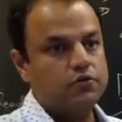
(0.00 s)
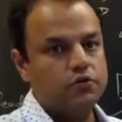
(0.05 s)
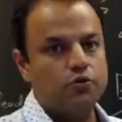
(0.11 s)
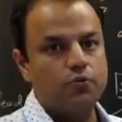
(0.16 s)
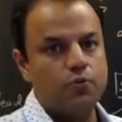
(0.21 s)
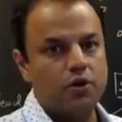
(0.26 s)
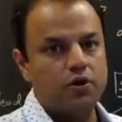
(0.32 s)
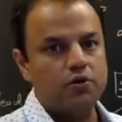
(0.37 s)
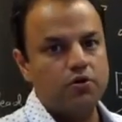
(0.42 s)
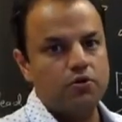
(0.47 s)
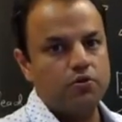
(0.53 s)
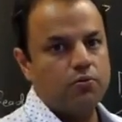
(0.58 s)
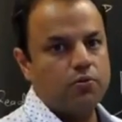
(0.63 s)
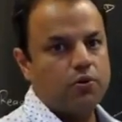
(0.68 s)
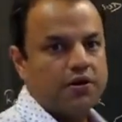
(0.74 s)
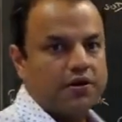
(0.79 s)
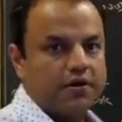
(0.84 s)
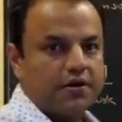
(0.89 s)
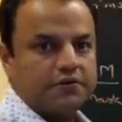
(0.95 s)
You want to know
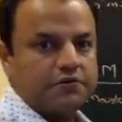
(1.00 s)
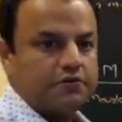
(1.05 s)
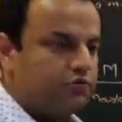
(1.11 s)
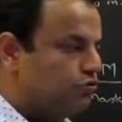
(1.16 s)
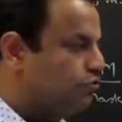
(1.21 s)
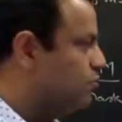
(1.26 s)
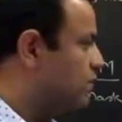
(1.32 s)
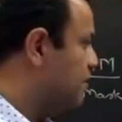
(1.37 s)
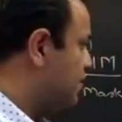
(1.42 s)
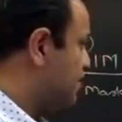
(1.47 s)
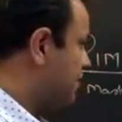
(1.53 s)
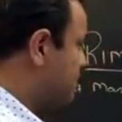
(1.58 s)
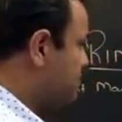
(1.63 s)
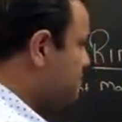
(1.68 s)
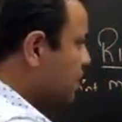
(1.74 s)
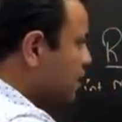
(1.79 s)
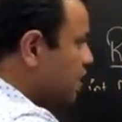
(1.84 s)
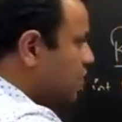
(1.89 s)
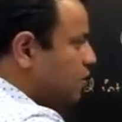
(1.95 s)
what it is, do a
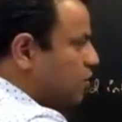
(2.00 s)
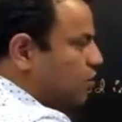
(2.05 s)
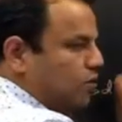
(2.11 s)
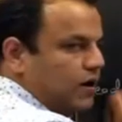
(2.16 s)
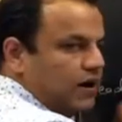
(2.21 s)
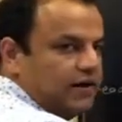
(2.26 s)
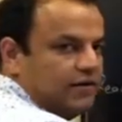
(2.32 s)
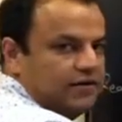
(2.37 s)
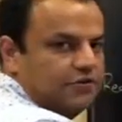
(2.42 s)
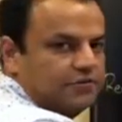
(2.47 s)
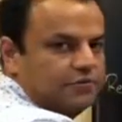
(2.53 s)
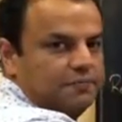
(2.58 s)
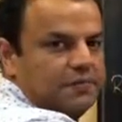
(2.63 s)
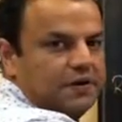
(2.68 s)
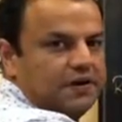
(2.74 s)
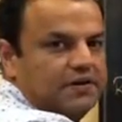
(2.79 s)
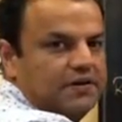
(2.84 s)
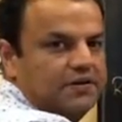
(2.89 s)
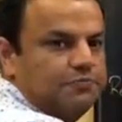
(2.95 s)
RIM, look at this
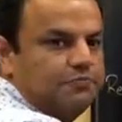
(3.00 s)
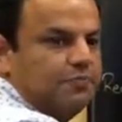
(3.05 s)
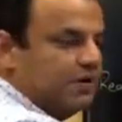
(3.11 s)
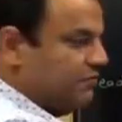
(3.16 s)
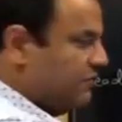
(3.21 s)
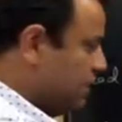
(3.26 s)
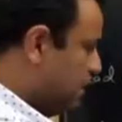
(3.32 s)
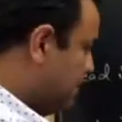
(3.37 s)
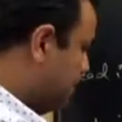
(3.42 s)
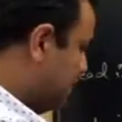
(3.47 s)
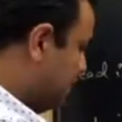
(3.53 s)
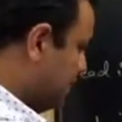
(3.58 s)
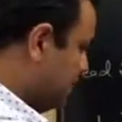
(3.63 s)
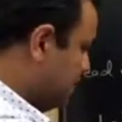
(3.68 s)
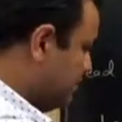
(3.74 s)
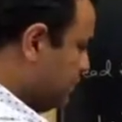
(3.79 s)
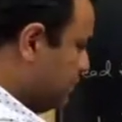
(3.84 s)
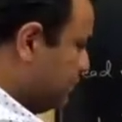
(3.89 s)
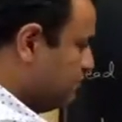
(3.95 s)
bit. This bit will indicate.
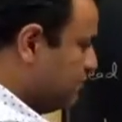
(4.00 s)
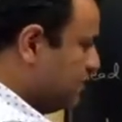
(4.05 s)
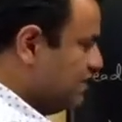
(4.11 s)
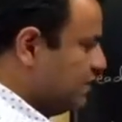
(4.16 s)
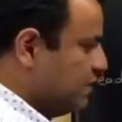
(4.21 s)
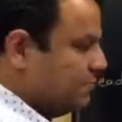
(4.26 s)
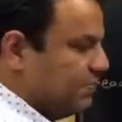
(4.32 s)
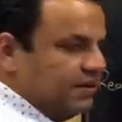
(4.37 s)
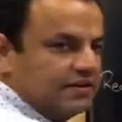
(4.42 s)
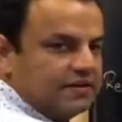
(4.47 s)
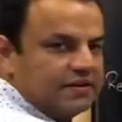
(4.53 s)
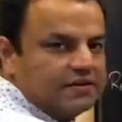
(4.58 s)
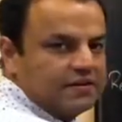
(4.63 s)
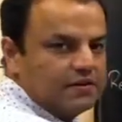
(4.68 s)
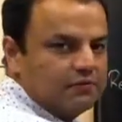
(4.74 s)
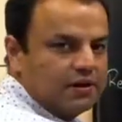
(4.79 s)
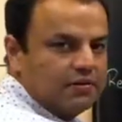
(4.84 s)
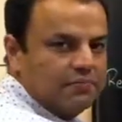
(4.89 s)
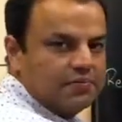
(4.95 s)
If it is 1, that means there is
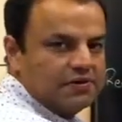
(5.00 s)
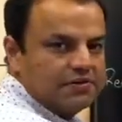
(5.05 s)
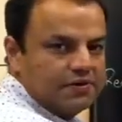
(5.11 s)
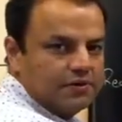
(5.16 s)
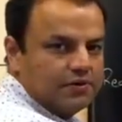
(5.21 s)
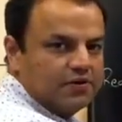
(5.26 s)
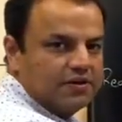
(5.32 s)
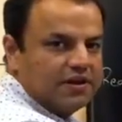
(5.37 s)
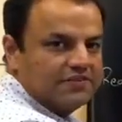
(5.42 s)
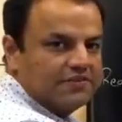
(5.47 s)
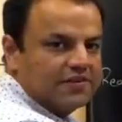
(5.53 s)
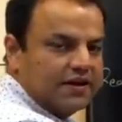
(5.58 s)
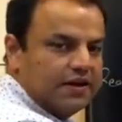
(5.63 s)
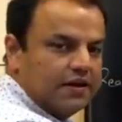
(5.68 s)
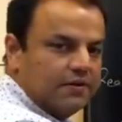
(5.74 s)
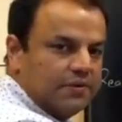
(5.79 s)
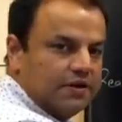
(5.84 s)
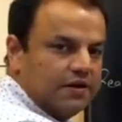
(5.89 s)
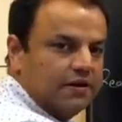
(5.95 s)
a 1 present on the
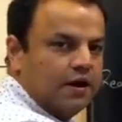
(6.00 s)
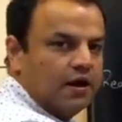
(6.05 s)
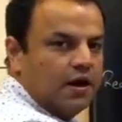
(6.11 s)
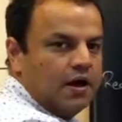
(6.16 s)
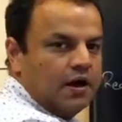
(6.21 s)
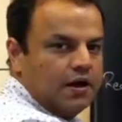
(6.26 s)
SID pin.